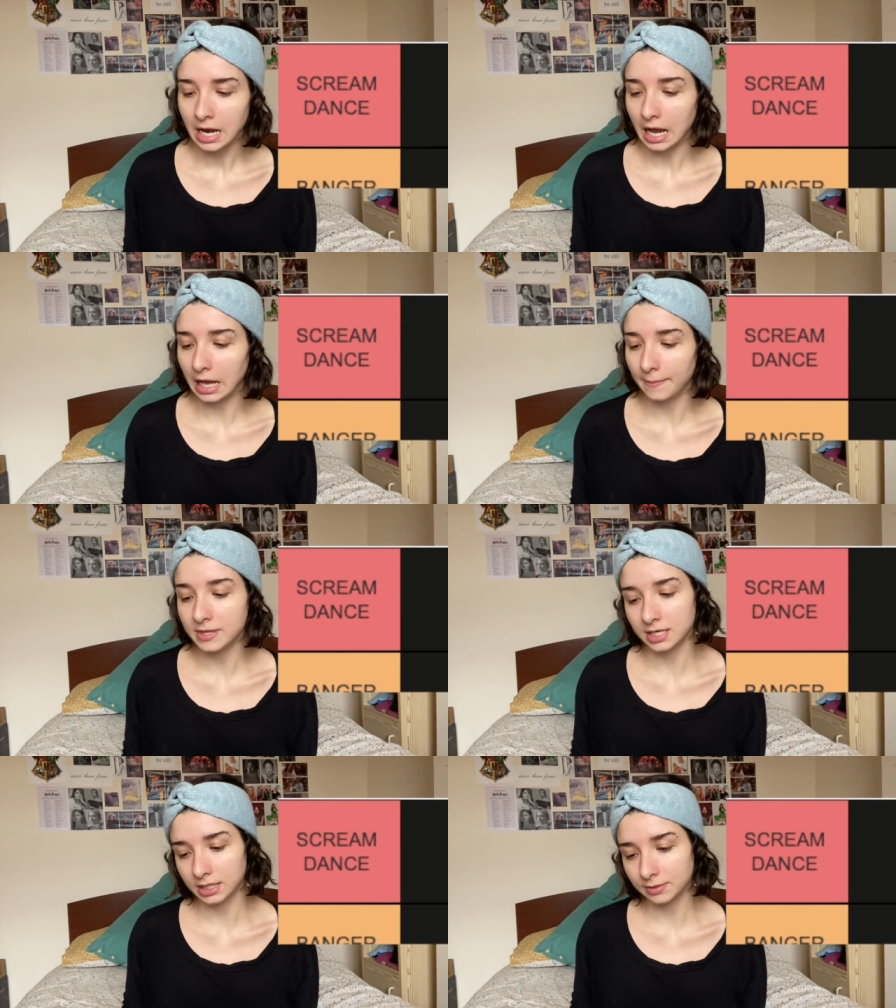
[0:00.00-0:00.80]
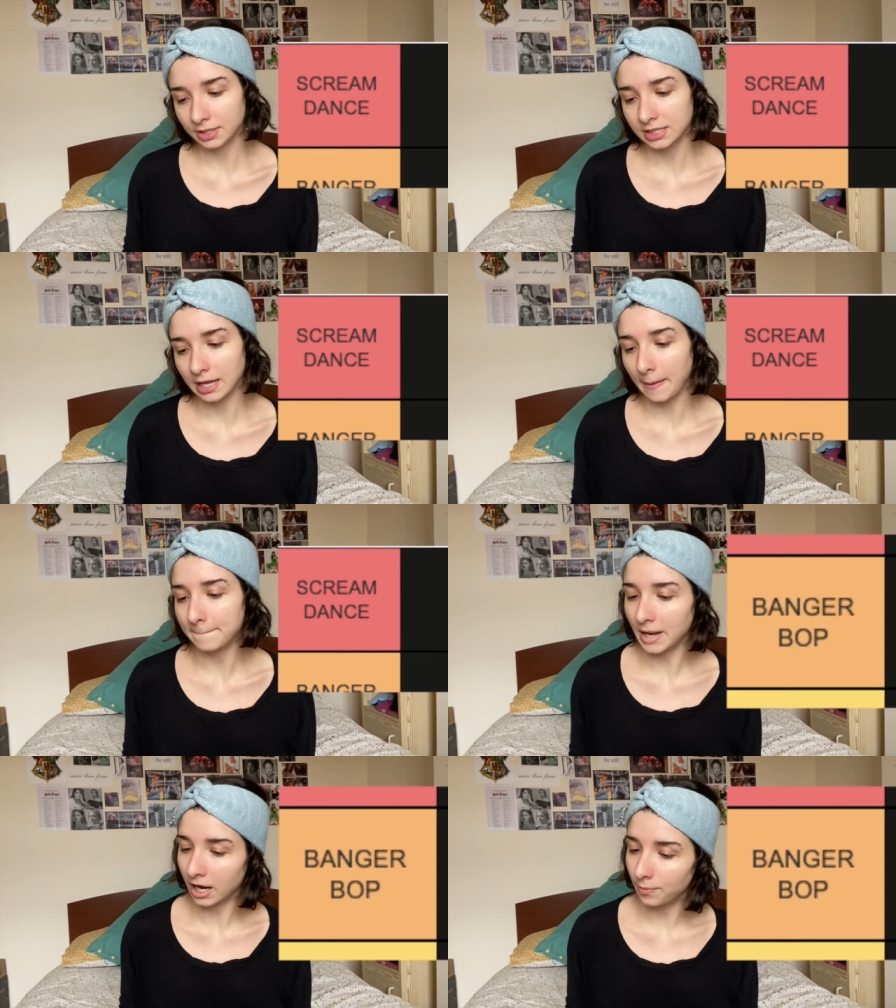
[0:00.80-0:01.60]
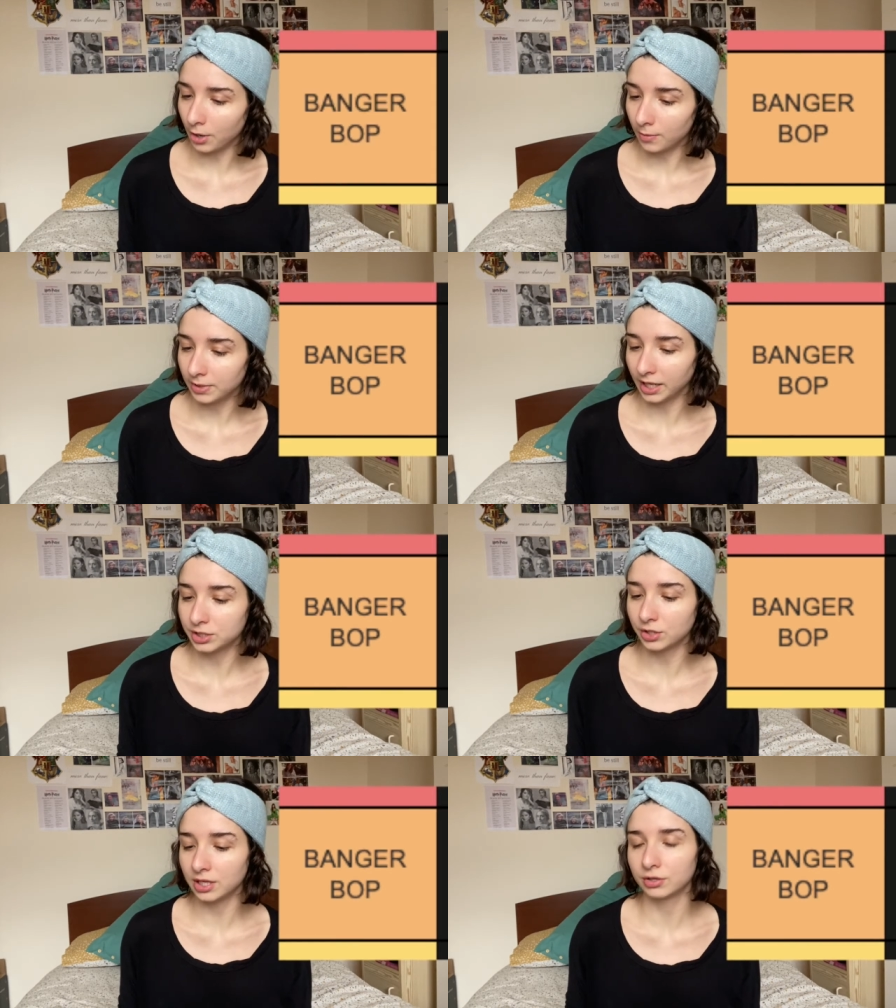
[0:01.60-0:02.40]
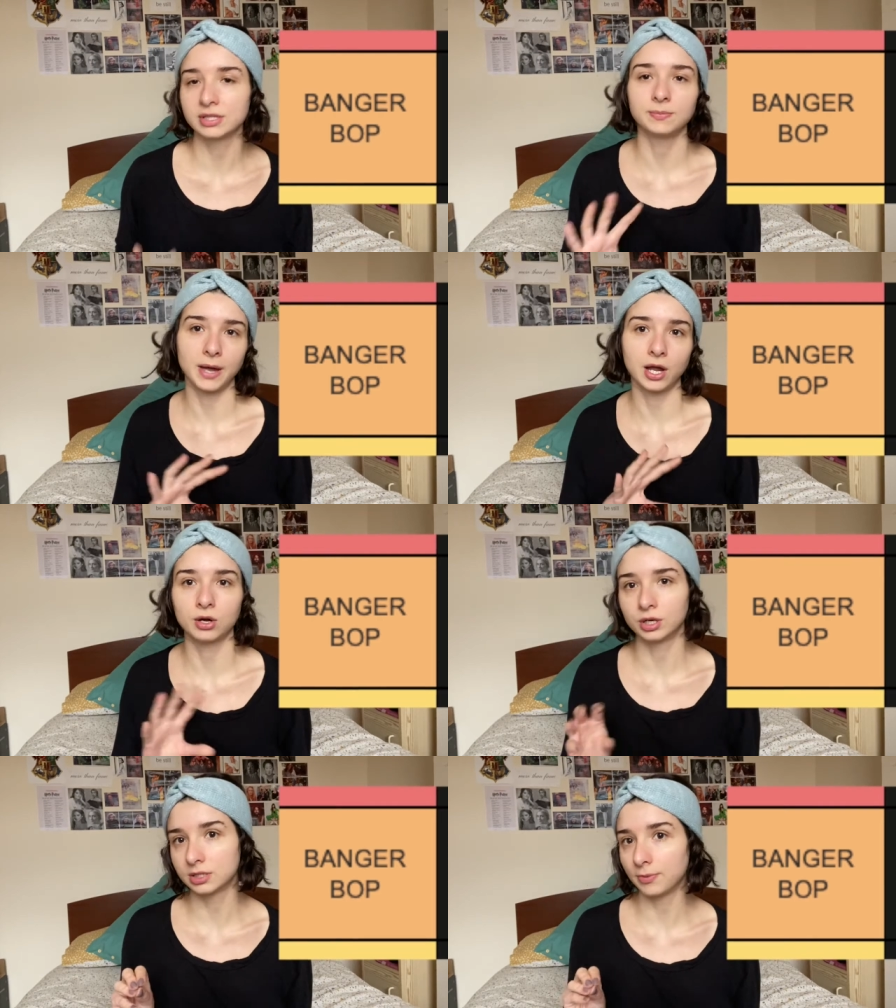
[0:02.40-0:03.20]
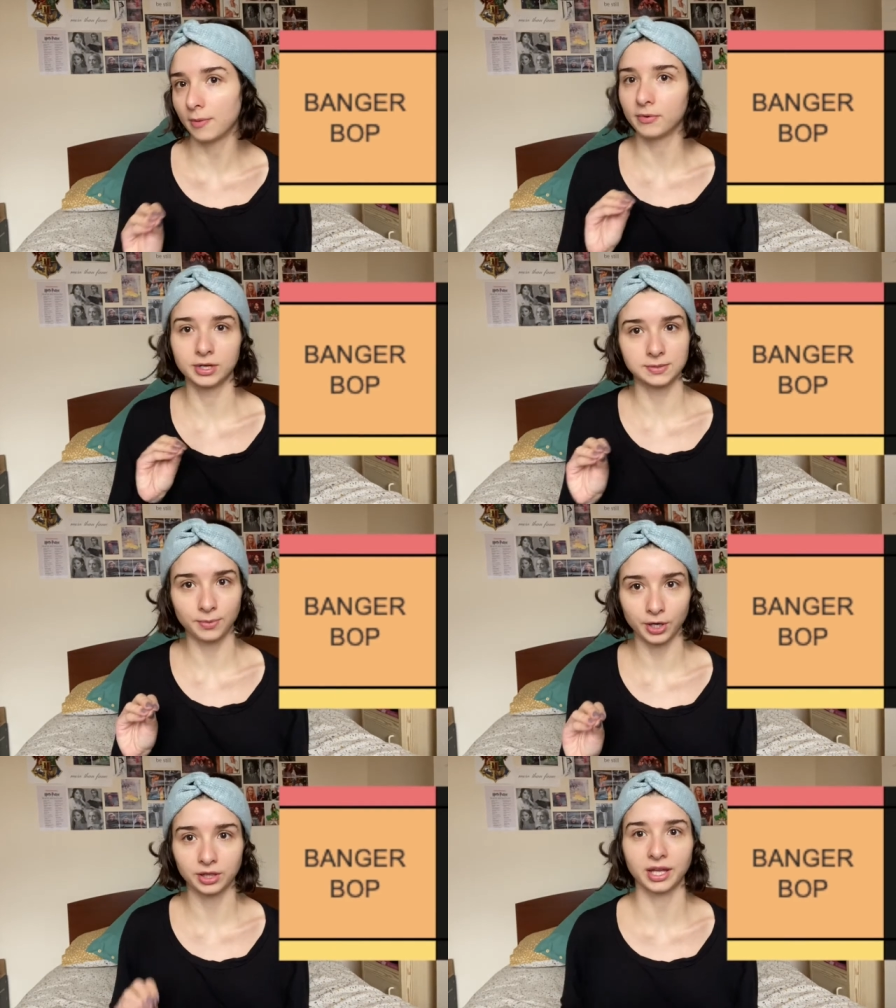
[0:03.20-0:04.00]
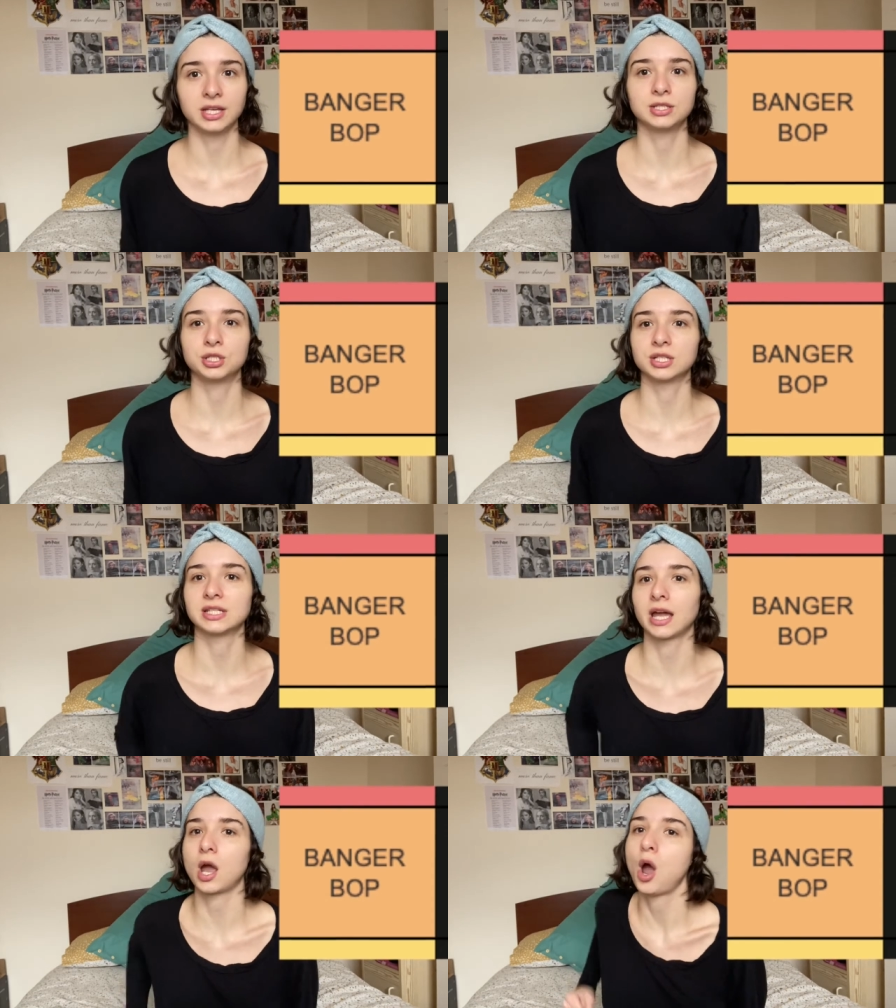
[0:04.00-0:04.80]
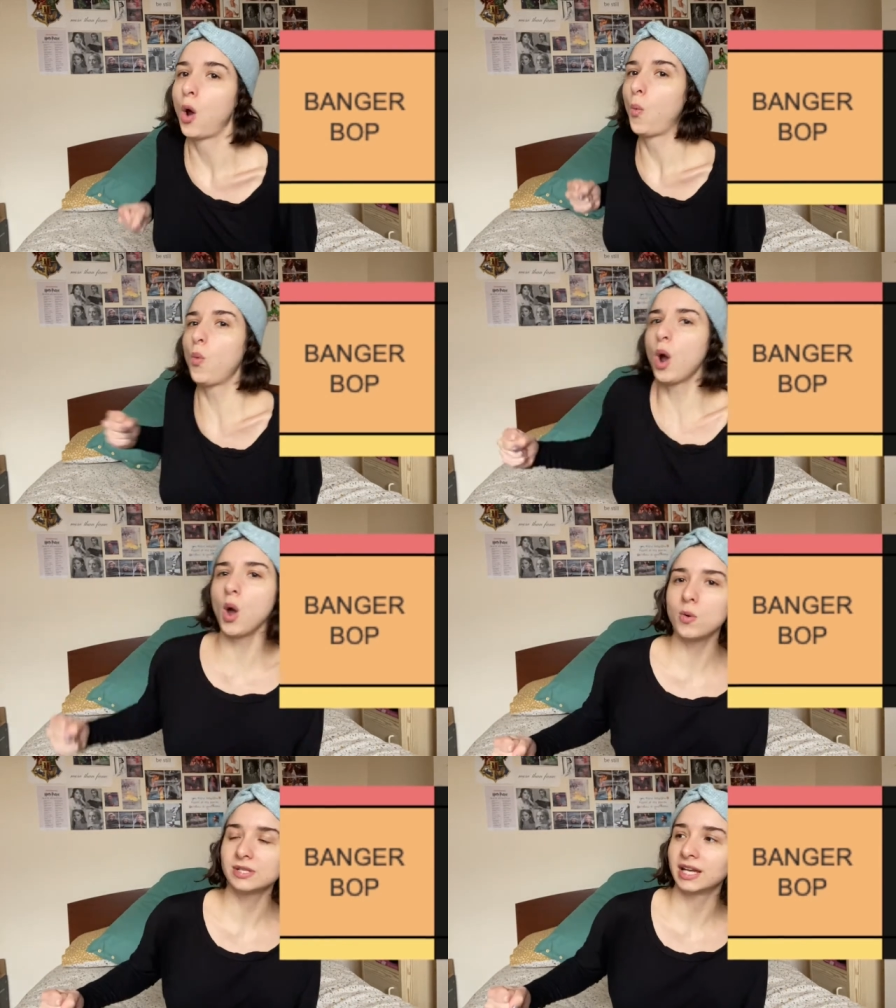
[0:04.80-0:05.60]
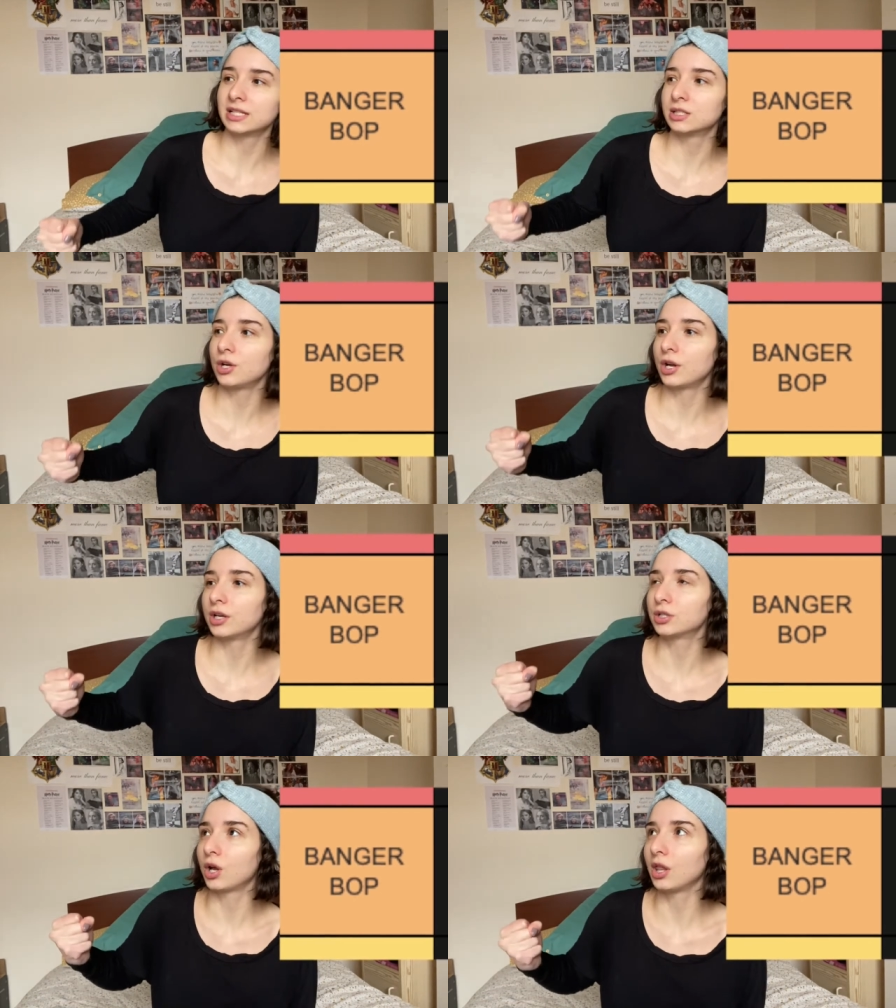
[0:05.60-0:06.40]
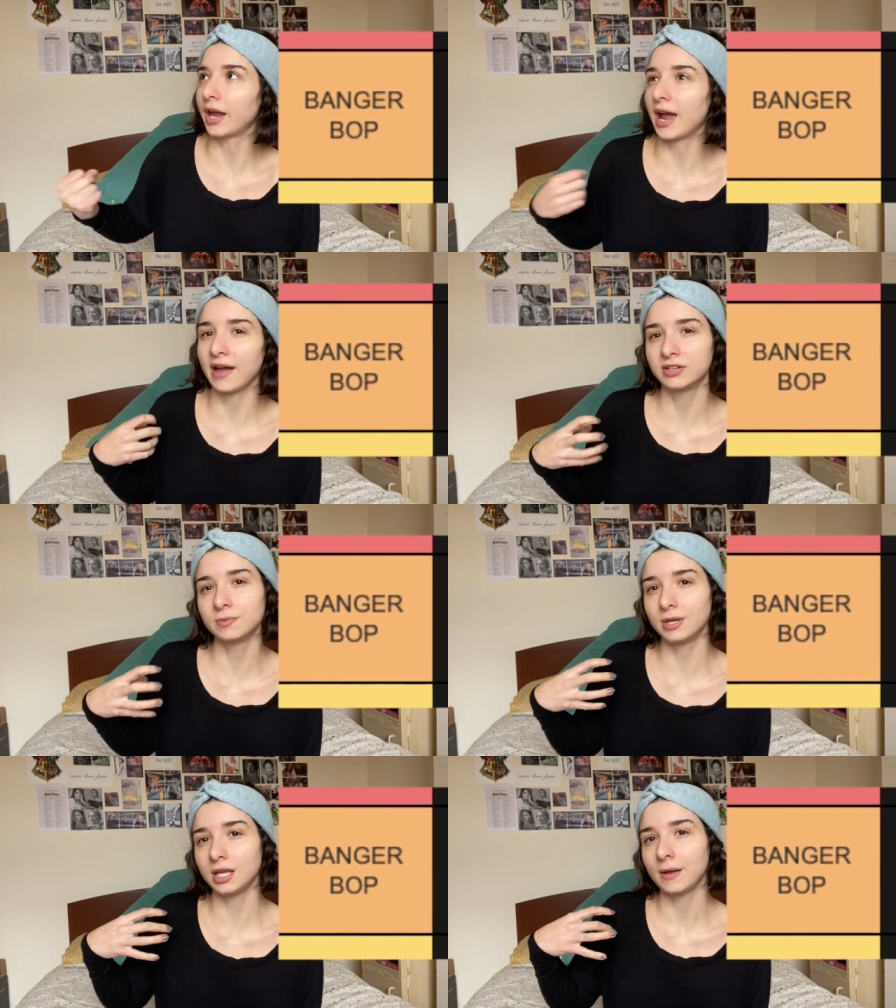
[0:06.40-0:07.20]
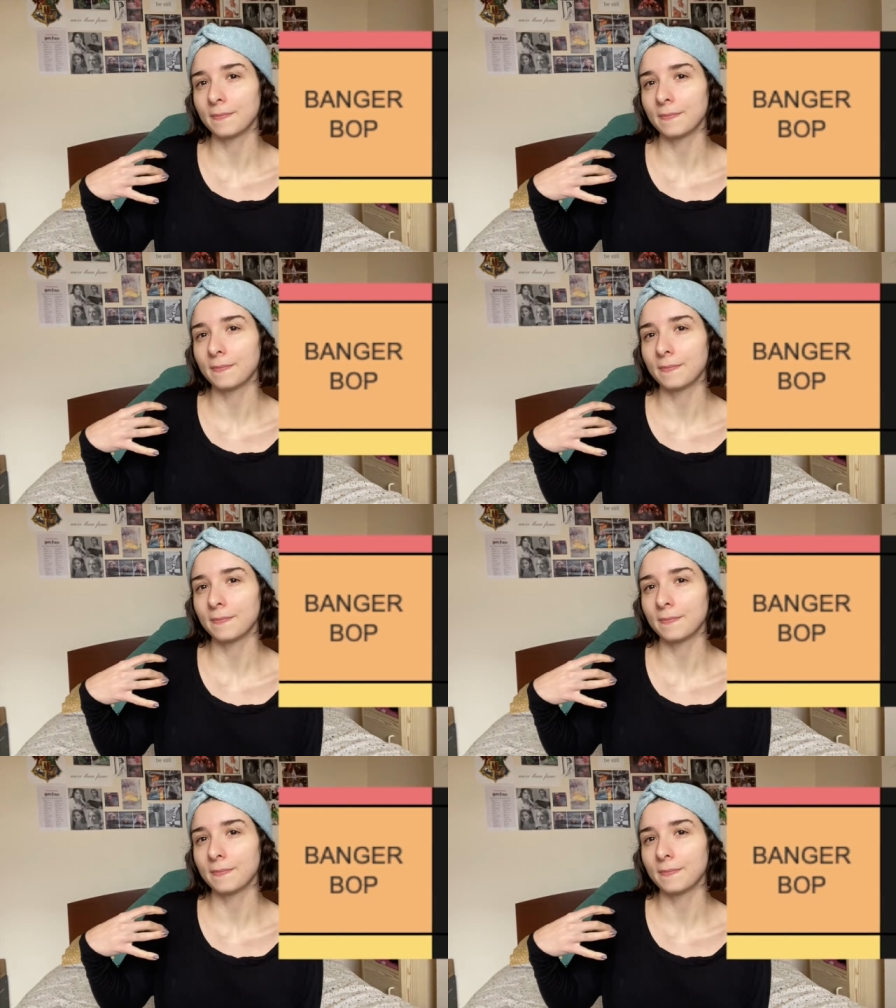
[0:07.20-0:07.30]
Um, the next one is like banger bop, like so either it's a banger or it's bop or it's both. Like it's just like whoa, like it's not like I have to be